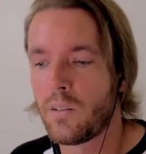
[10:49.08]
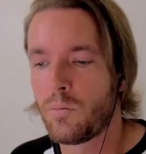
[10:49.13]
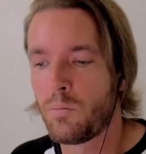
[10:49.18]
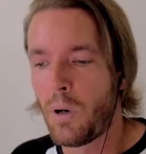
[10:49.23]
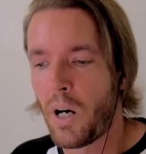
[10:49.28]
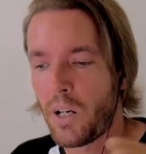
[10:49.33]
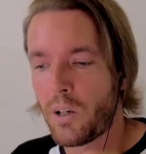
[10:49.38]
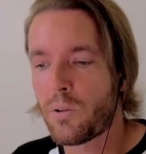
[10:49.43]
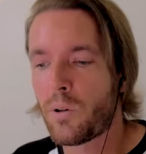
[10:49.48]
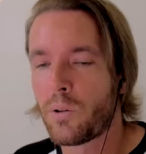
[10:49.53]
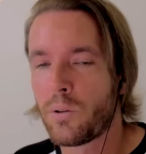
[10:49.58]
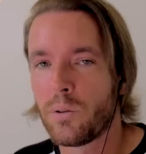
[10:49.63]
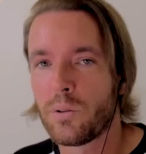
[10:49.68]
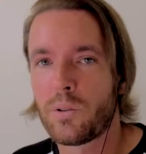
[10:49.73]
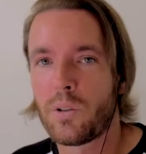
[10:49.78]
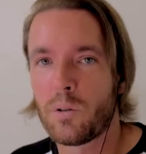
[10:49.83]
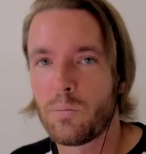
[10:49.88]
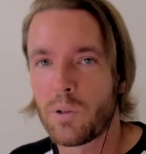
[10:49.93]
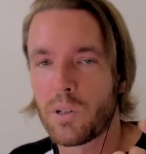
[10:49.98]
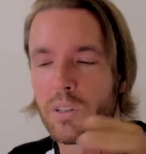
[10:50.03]

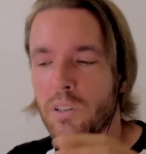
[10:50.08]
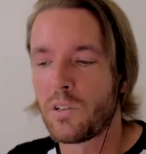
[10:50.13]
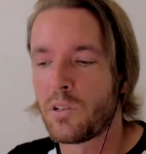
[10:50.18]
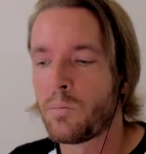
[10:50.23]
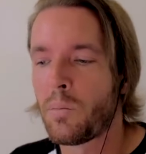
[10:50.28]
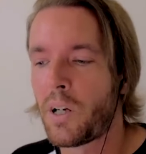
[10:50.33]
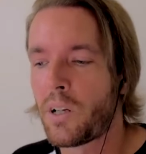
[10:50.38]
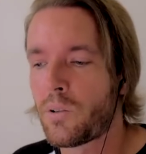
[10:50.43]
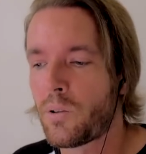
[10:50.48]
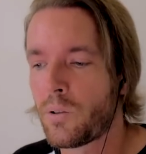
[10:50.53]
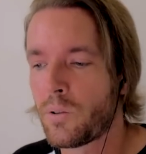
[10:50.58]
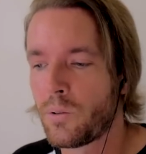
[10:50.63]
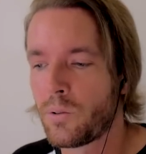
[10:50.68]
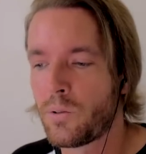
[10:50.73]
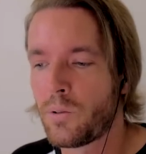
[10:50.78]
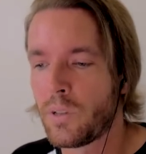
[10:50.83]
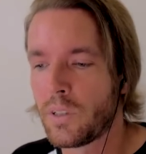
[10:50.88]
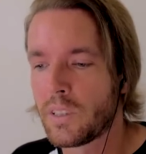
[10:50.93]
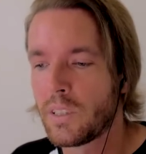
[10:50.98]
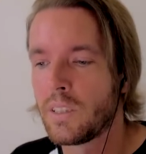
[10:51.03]
micronutrient, because there's
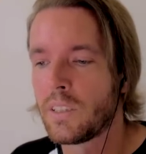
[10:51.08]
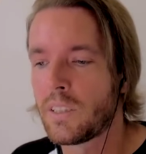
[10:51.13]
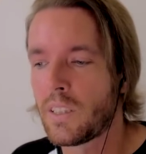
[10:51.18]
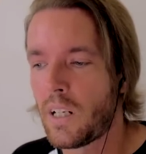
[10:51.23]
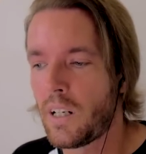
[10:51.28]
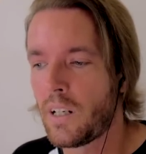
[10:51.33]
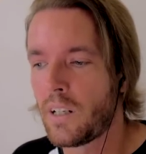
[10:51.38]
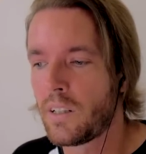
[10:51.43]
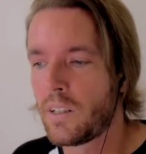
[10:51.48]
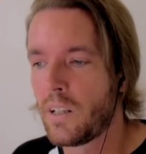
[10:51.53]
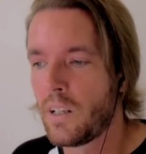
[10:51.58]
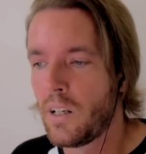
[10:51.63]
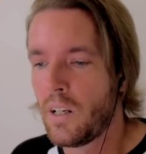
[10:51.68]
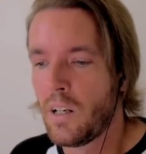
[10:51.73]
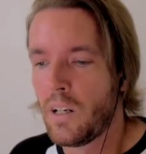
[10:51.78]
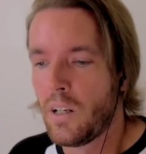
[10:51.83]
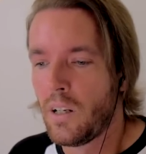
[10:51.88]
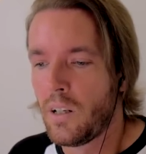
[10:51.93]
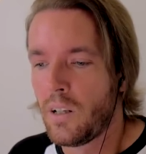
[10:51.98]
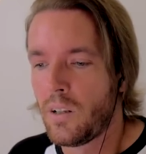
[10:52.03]
micronutrients inside,
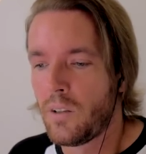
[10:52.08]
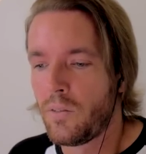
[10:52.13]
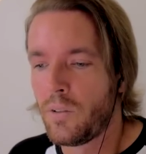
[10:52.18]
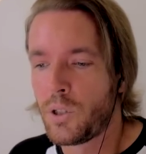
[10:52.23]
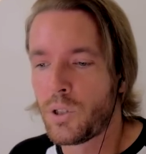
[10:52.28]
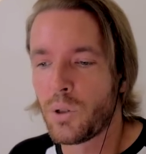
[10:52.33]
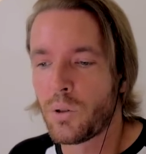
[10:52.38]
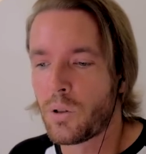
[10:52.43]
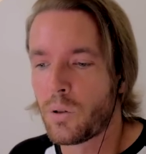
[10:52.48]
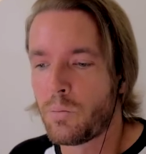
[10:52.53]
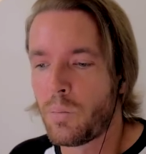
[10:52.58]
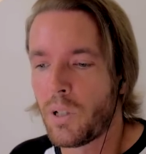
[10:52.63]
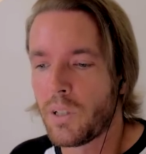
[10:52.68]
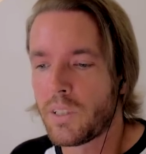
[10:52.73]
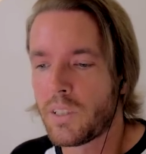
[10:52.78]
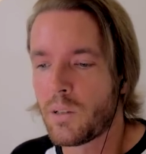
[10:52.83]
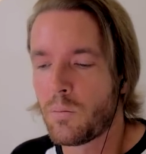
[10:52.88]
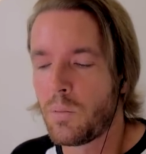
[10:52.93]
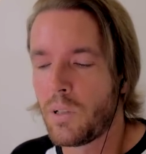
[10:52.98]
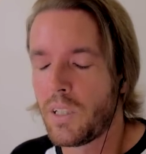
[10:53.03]
which you could
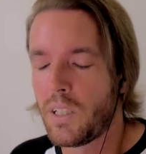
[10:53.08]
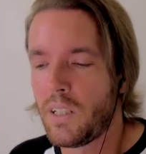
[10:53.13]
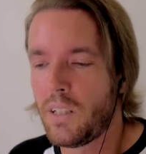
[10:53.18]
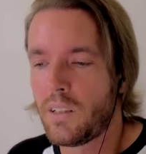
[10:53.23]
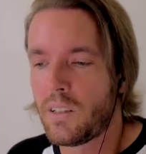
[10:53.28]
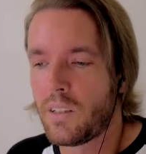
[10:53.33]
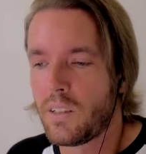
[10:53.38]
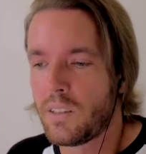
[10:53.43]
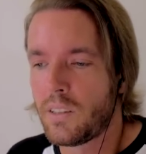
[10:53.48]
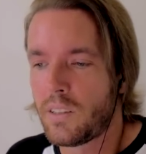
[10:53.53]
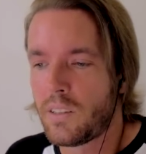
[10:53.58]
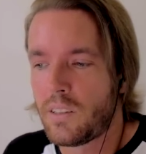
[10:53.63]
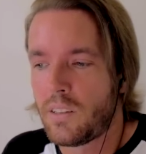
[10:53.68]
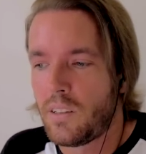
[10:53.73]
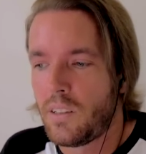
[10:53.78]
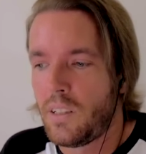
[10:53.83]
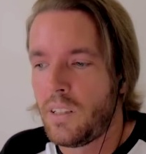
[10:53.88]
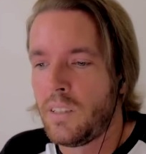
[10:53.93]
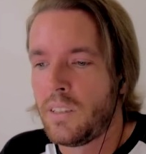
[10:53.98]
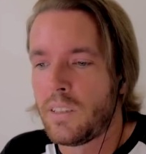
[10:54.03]
possibly eat.
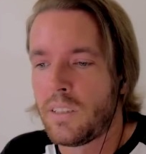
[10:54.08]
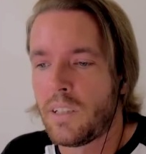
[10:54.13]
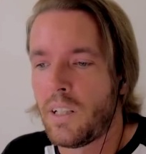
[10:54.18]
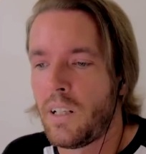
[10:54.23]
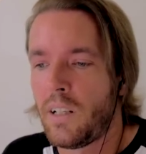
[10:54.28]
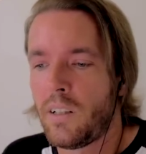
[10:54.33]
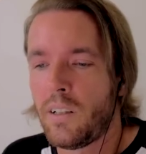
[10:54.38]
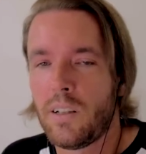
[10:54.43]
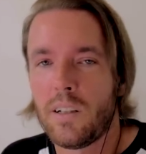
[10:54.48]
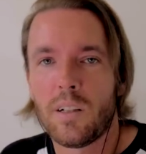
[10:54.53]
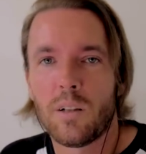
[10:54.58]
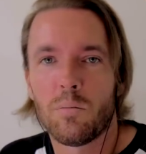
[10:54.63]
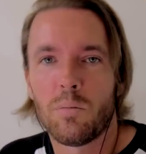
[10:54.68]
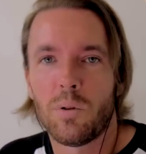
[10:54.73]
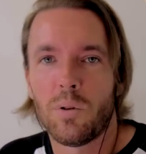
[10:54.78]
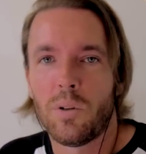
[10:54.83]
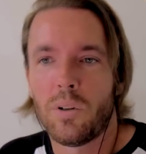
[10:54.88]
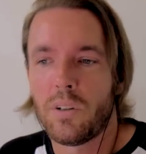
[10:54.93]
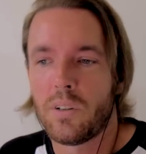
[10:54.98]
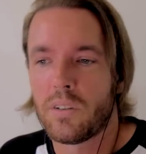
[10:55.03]
It's insanely
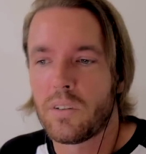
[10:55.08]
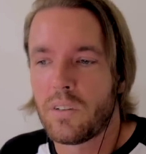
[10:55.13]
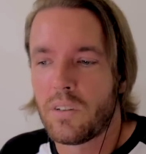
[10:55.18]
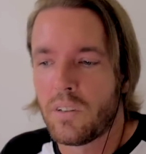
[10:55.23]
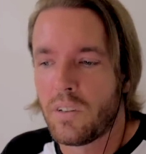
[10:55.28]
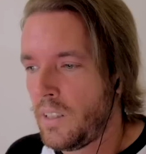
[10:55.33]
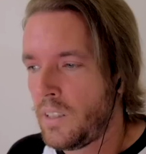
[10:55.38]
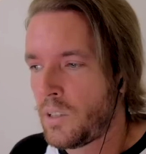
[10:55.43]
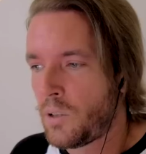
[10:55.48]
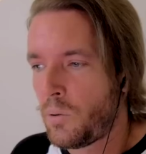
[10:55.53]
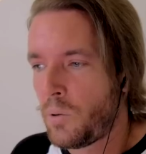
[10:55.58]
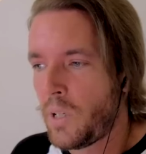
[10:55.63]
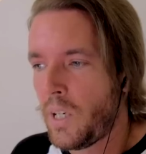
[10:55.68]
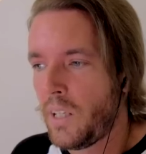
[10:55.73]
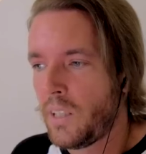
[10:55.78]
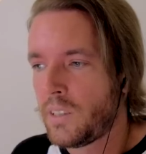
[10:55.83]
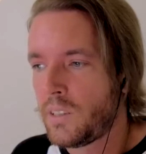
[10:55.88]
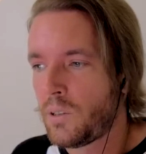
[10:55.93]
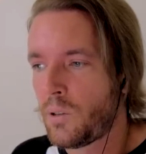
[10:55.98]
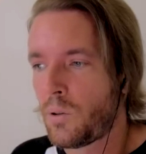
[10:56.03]
important. It
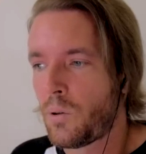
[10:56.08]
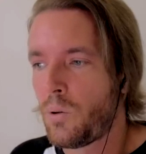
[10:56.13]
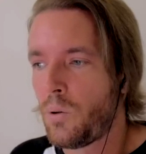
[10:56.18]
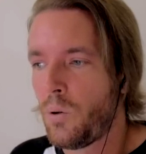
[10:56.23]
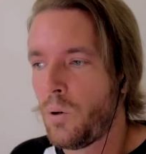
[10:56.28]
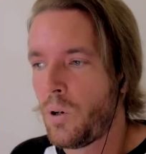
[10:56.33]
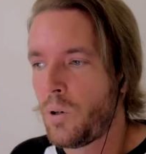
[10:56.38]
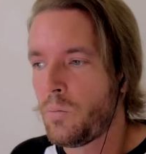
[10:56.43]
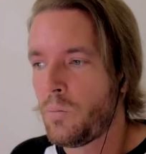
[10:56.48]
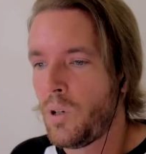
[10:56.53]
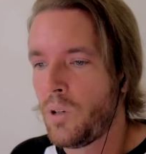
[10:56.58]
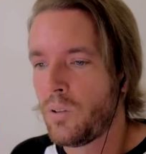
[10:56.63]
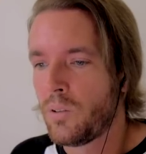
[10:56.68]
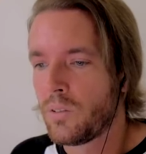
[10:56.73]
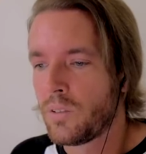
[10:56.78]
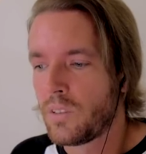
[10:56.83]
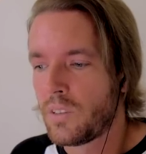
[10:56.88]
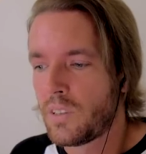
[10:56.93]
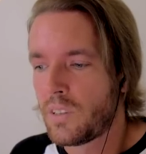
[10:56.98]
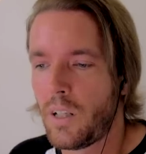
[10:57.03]
creates your
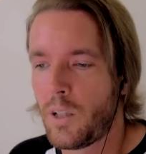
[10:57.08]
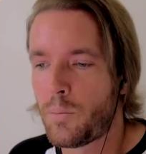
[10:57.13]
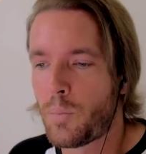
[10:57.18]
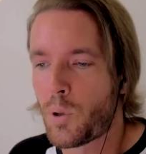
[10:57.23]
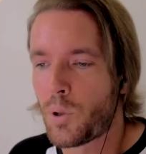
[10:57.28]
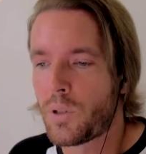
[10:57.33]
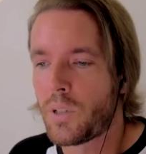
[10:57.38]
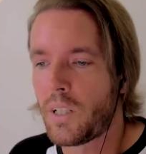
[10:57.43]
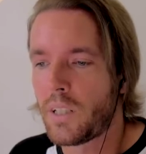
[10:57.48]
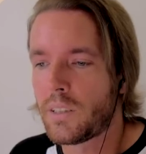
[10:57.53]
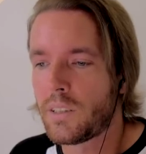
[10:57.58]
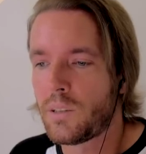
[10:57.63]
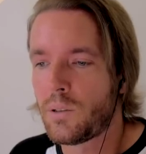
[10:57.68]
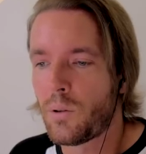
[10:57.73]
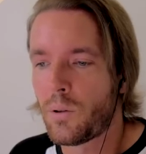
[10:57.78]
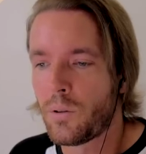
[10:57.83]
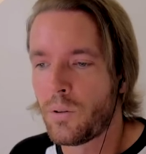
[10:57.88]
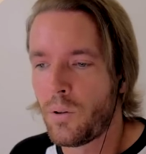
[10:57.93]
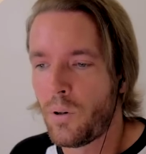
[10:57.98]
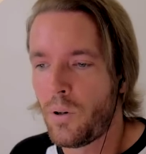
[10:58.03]
hormones. It protects
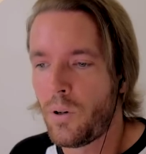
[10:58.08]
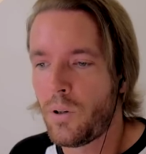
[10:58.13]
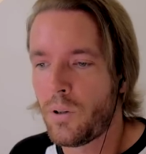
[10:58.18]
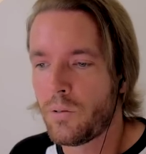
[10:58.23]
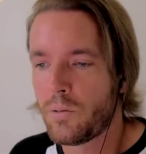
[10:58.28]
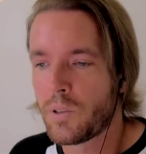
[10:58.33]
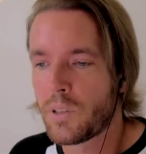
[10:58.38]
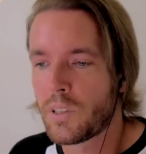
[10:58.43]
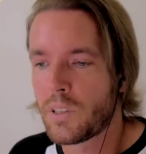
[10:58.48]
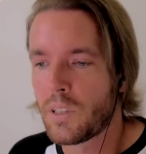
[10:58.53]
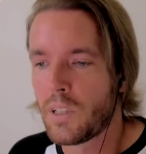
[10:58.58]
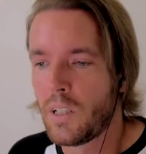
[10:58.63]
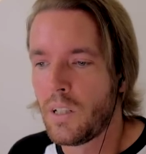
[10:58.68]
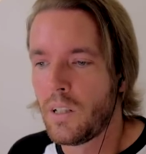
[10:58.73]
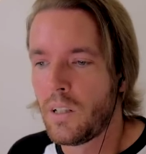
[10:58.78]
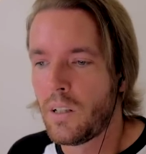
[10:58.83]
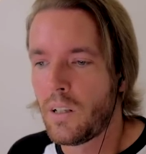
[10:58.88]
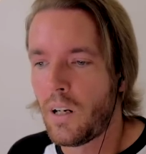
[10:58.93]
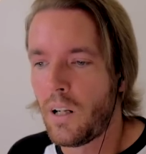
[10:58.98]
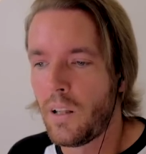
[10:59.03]
your nerves.
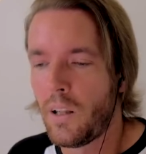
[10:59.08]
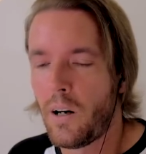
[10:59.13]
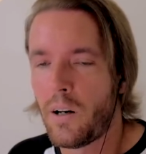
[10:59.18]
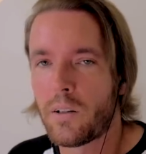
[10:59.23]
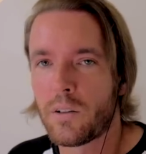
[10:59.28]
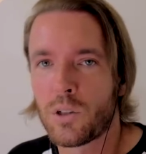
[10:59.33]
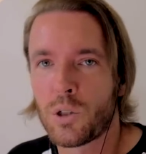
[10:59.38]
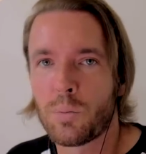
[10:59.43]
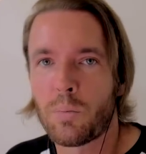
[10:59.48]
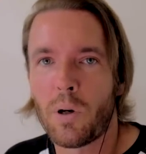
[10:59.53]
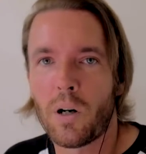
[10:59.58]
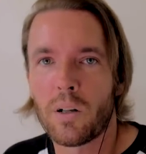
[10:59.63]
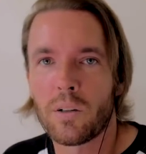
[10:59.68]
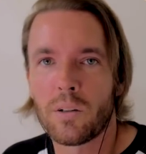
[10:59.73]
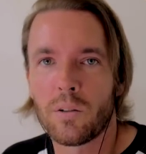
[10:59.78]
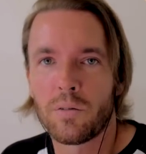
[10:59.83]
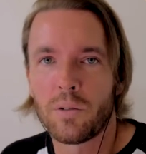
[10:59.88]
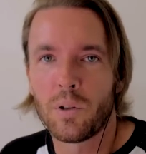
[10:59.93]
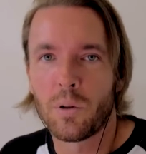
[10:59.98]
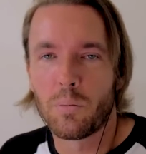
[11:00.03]
A large
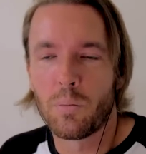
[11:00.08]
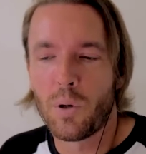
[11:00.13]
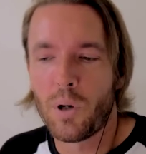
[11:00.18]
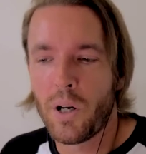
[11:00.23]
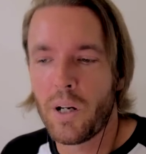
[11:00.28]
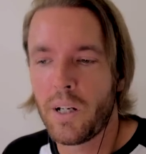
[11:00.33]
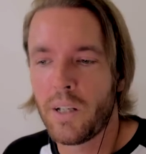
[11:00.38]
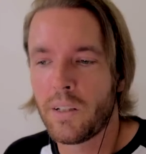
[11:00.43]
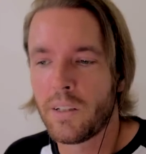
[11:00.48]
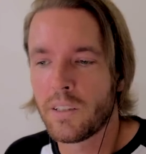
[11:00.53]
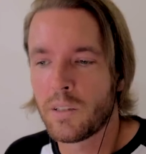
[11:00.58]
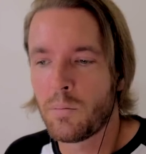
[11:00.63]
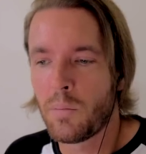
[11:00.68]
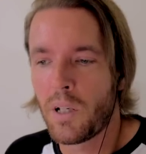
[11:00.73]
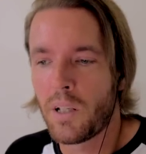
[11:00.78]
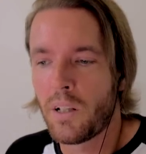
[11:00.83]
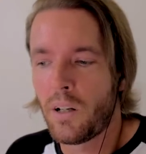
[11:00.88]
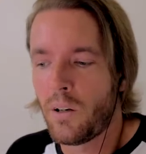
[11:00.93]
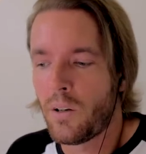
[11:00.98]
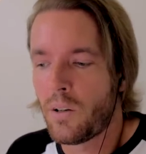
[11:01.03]
part of your brain is made